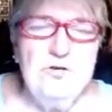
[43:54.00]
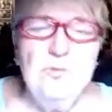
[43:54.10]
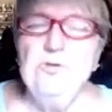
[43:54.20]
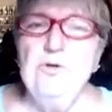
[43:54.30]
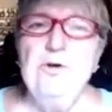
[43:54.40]

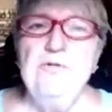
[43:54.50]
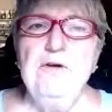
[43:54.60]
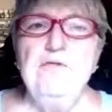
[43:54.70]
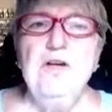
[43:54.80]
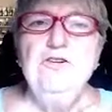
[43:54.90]
don't know if
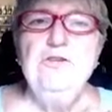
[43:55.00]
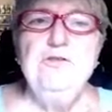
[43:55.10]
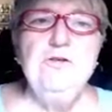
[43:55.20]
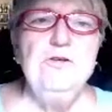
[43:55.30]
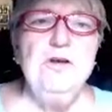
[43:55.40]
I've got you
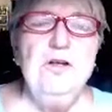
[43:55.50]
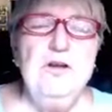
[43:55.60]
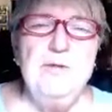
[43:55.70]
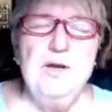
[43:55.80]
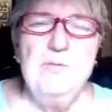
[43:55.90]
turned on
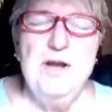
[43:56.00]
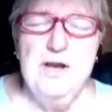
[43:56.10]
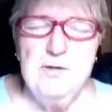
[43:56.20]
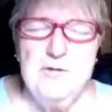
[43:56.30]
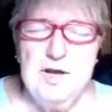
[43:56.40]
about
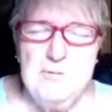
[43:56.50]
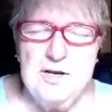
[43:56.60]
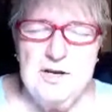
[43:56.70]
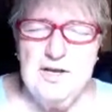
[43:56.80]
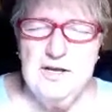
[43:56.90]
my
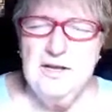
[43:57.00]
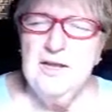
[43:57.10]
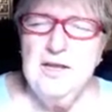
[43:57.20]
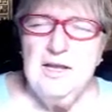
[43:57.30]
upcoming